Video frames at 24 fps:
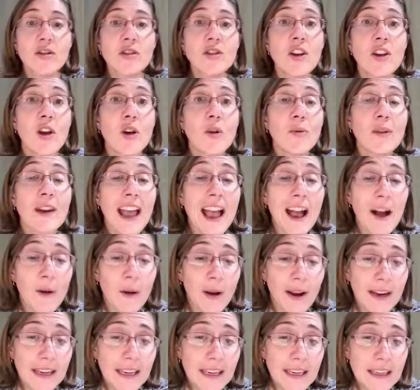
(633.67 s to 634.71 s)
So
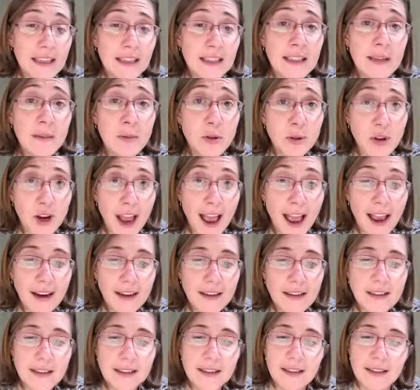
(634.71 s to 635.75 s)
now I need to
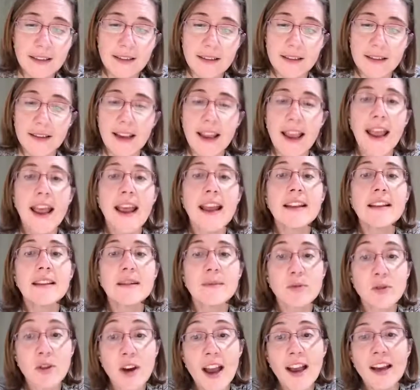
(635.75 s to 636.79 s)
subtract, and
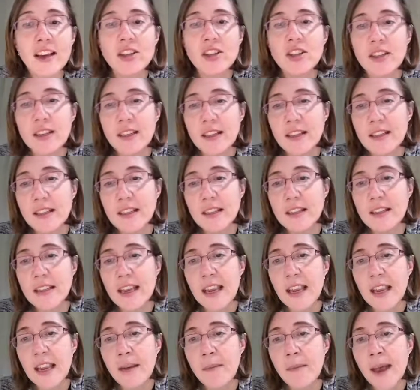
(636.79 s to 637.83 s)
subtraction is the
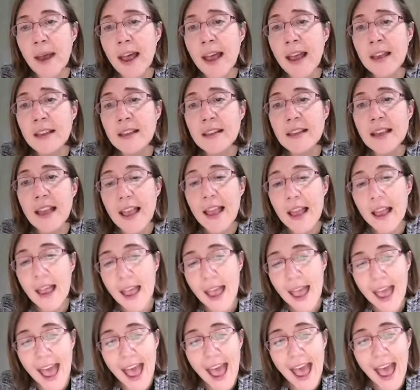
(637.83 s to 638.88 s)
same as
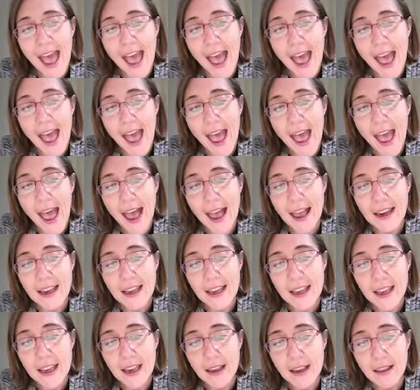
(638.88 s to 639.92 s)

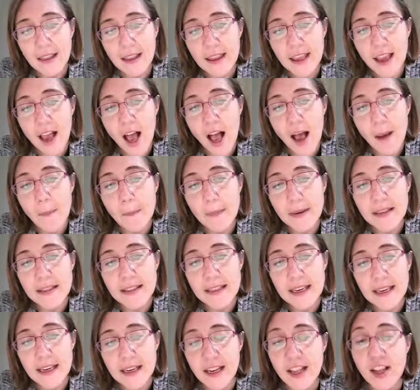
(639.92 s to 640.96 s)
adding the
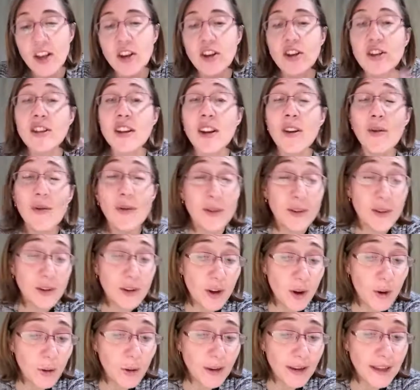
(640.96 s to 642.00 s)
opposite. So
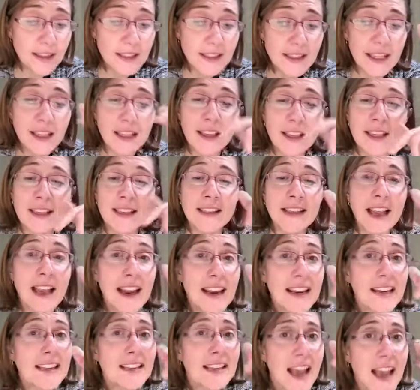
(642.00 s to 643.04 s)
notice that the
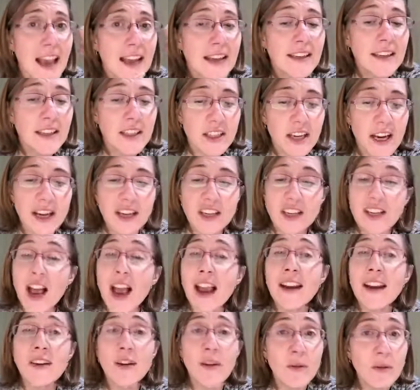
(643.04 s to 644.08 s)
signs had to change.
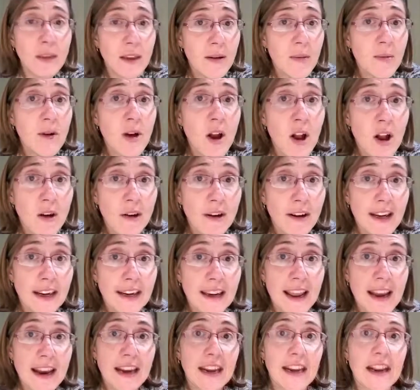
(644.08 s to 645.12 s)
I know they were already
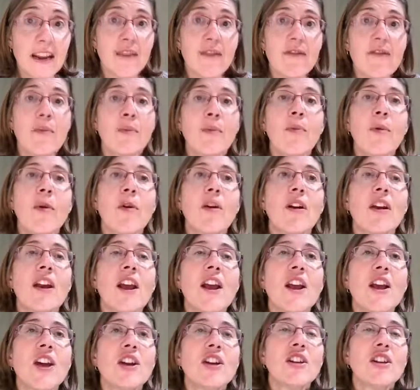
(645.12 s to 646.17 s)
negative, but
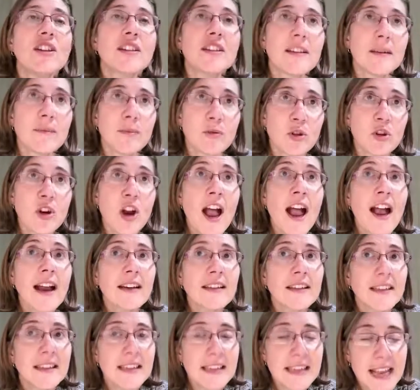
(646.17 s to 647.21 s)
to
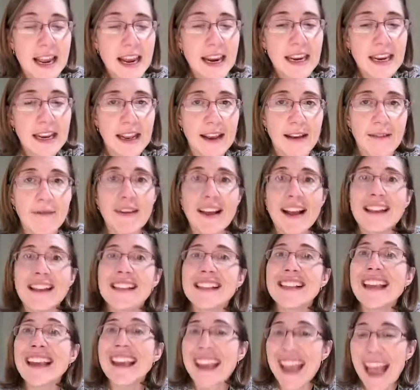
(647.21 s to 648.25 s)
subtract a negative,
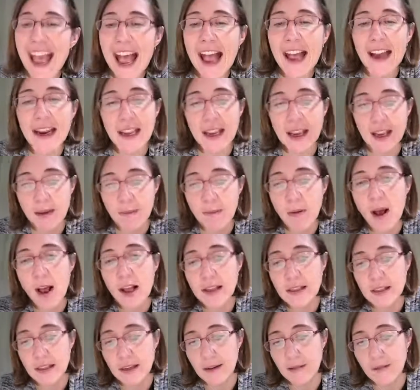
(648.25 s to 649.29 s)
that's like adding a
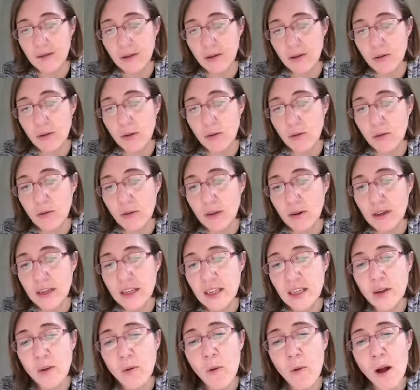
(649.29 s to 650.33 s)
positive. So you
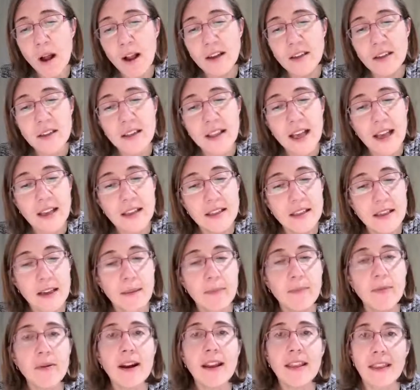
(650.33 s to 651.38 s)
need to watch that
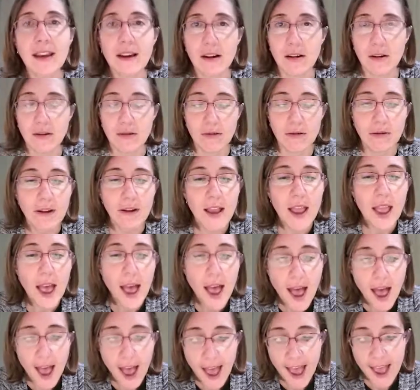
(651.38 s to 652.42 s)
step right there.
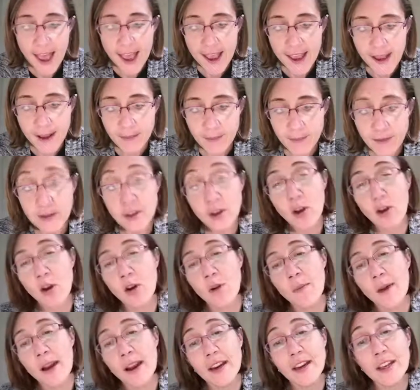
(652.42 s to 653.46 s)

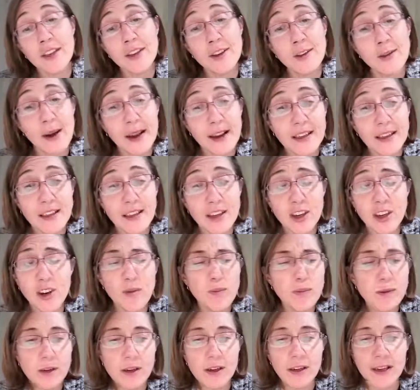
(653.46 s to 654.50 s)
So my 2x
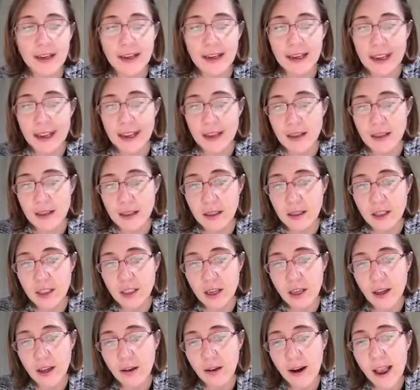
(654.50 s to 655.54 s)
cubes are going to cancel
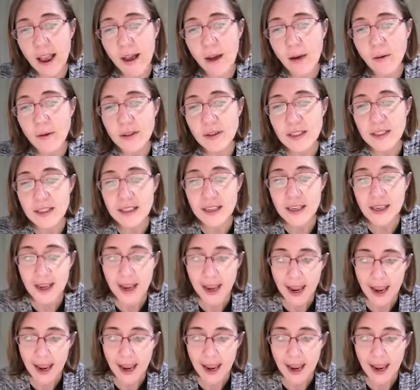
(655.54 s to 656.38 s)
each other out.